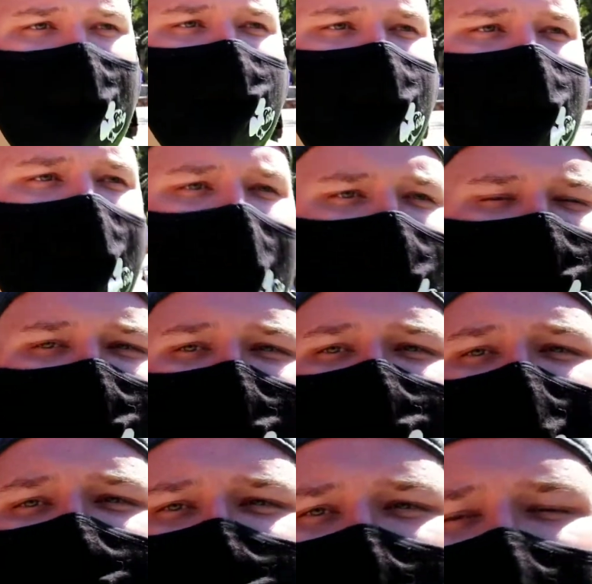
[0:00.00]
from the hustle
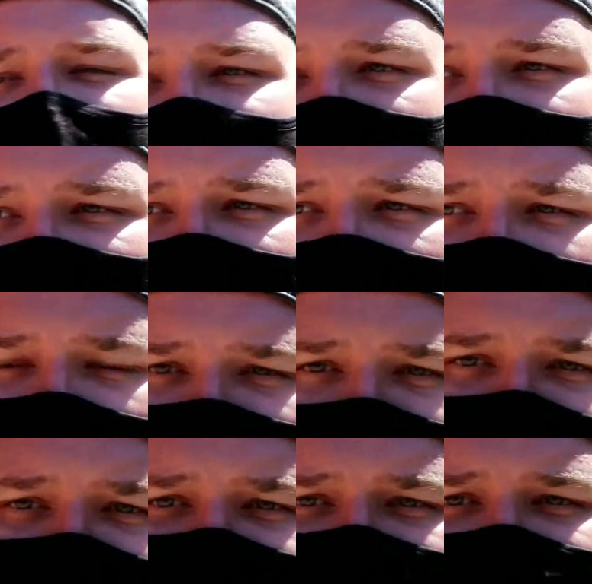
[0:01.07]
and bustle of the
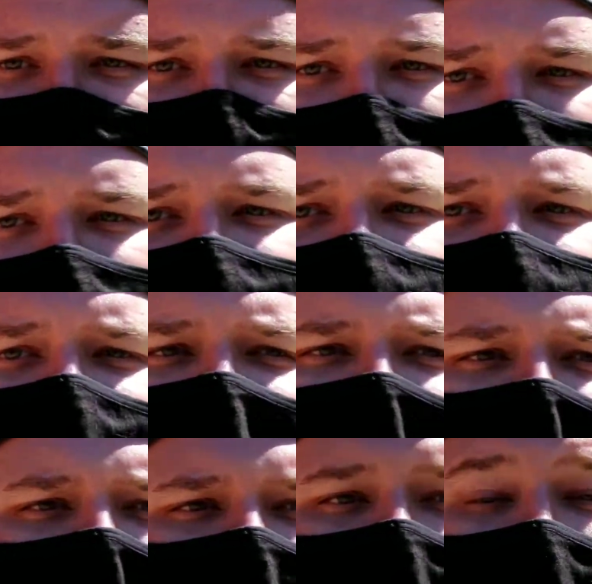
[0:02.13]
rest of the park?
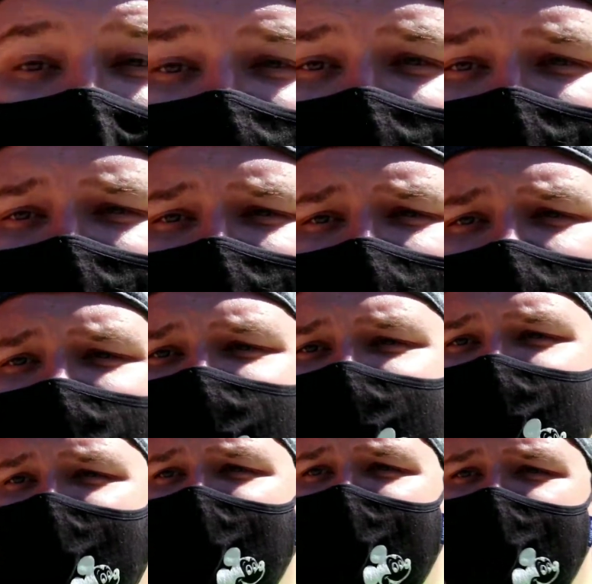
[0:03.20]
Back here has
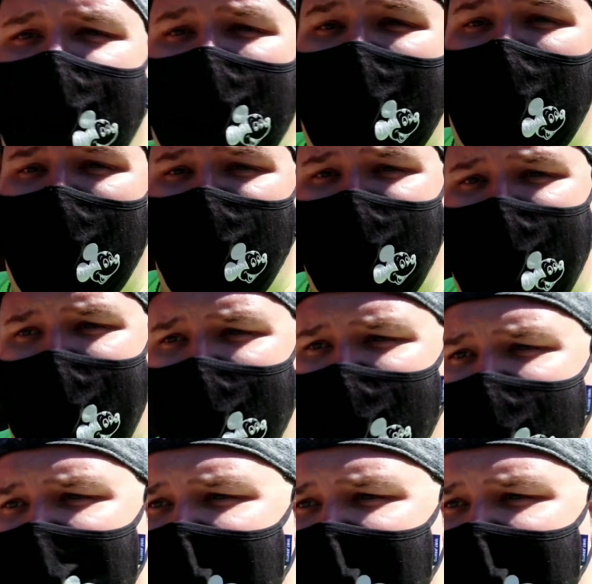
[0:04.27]
slowly become that